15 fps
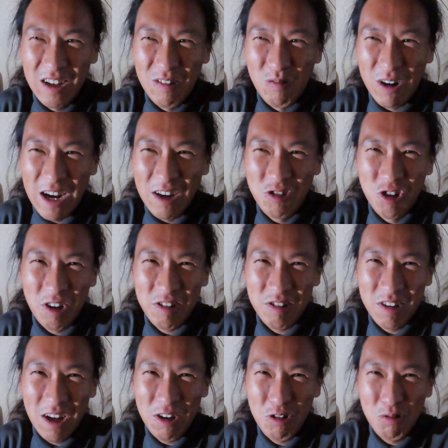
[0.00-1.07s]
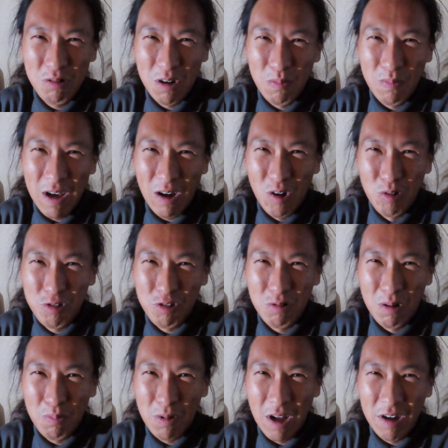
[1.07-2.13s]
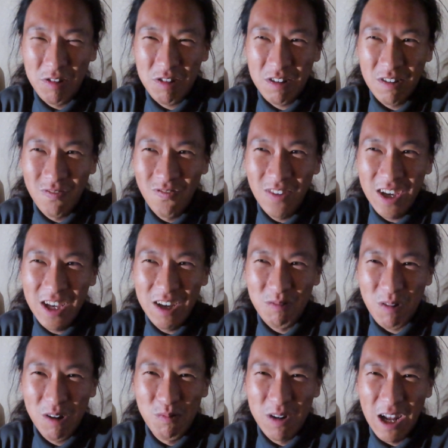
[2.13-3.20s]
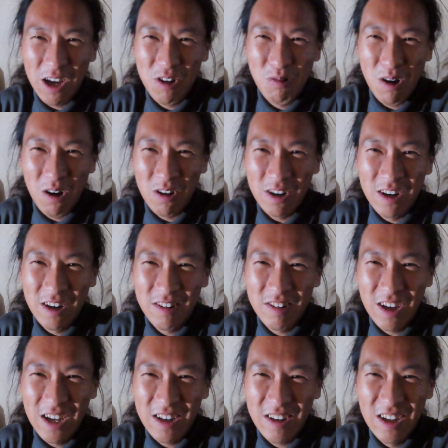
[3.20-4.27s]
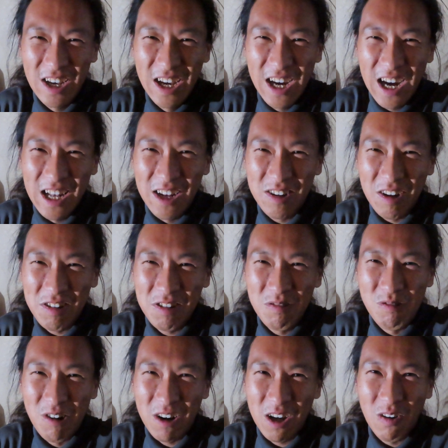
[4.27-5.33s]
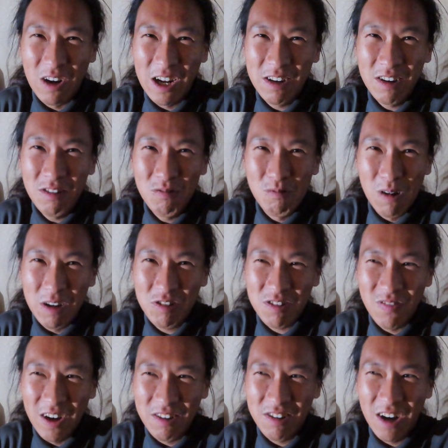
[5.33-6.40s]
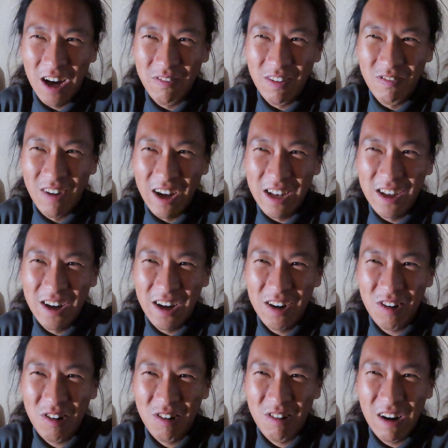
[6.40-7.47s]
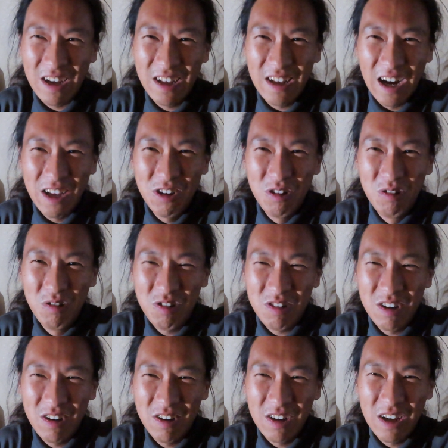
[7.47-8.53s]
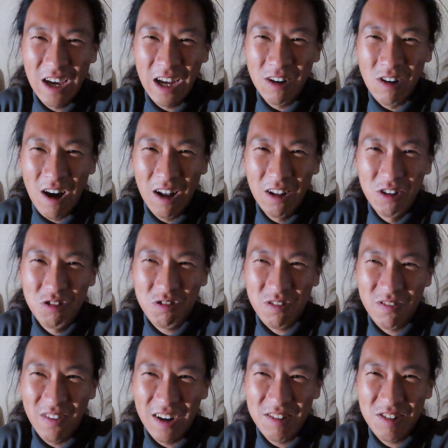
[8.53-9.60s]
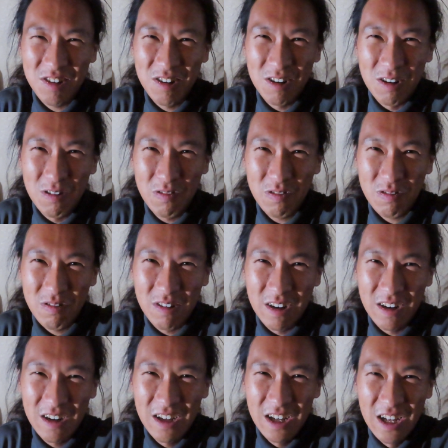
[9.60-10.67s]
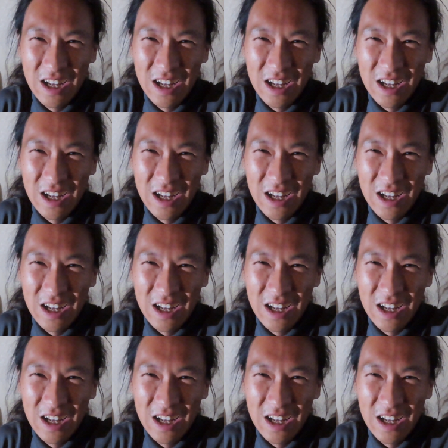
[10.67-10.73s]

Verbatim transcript: what I just said to him also applies to me, right? When I go out on a date and it doesn't work out, I didn't waste my time and money on her. I, I used it to gain knowledge for myself, right?